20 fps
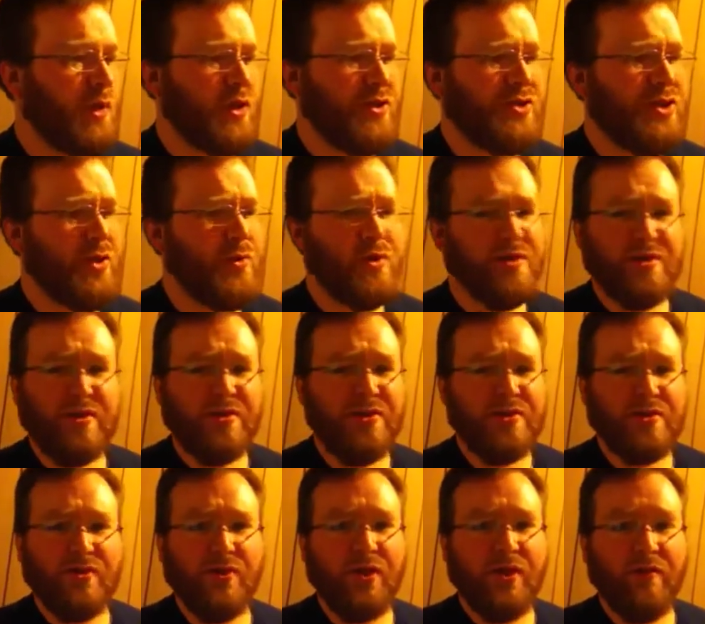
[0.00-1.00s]
She wasn't
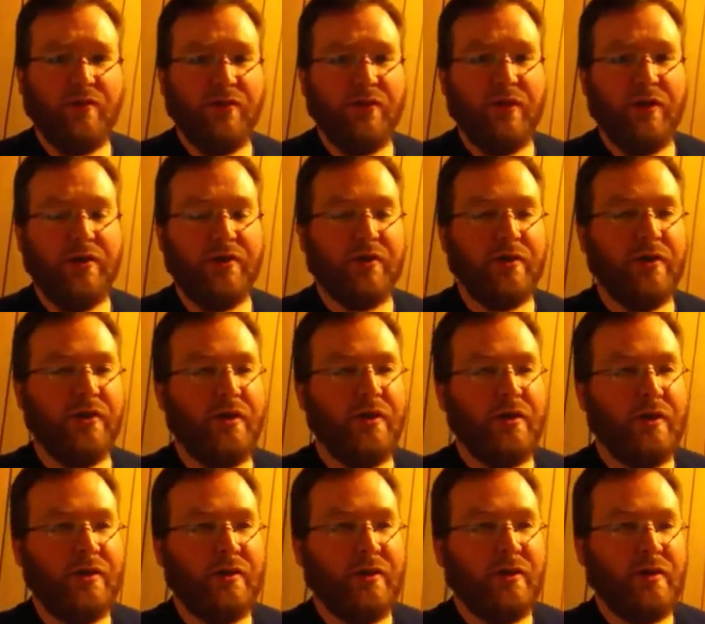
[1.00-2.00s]
just looking for another
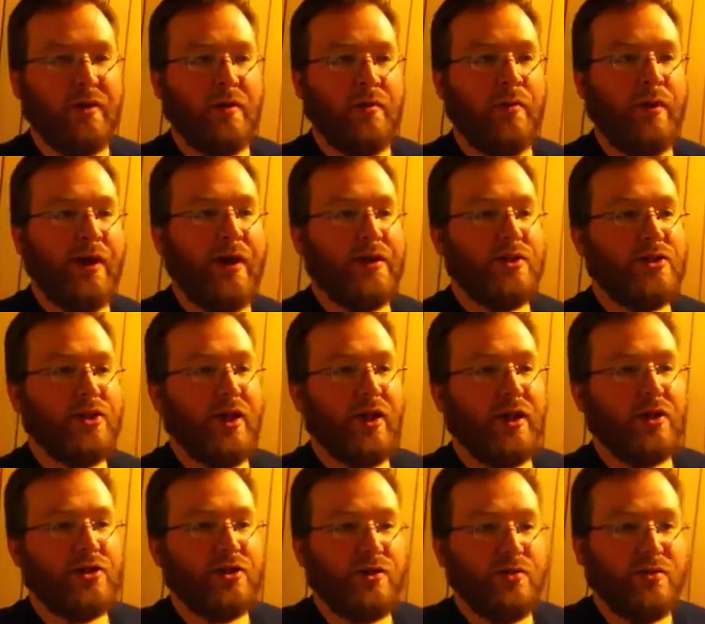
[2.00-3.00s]

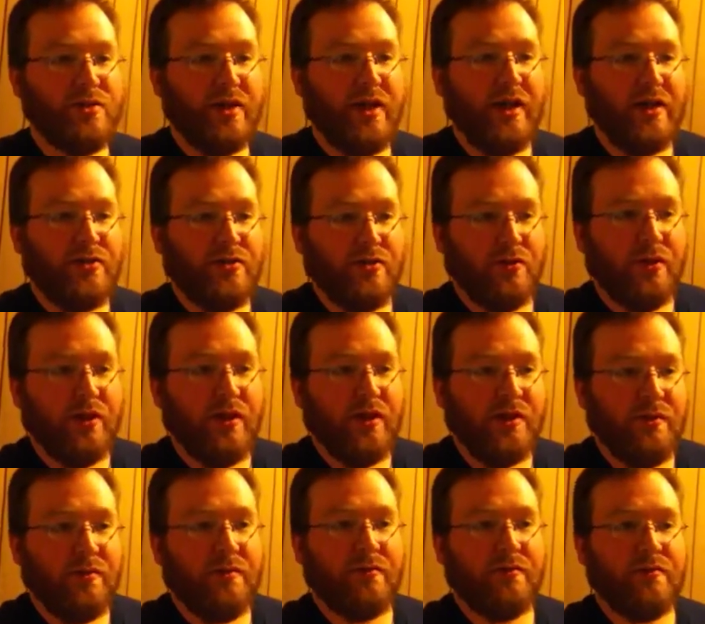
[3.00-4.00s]
paycheck. She was
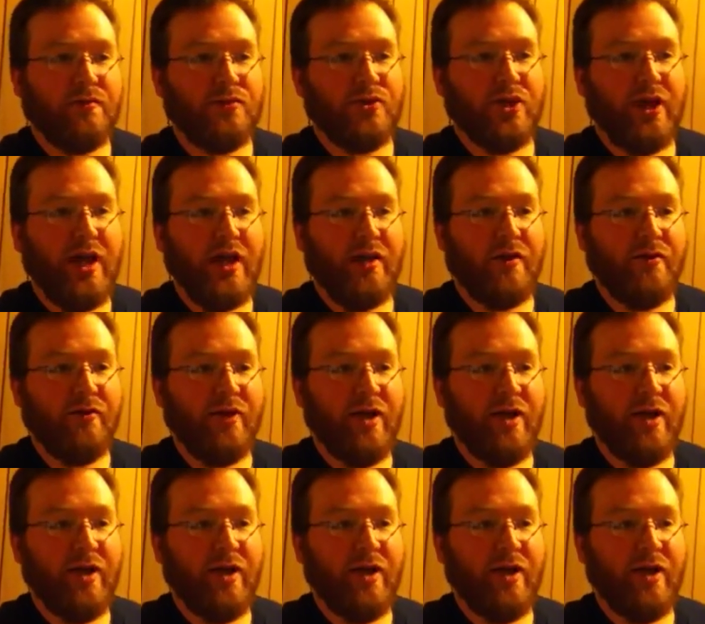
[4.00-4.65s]
actually, she had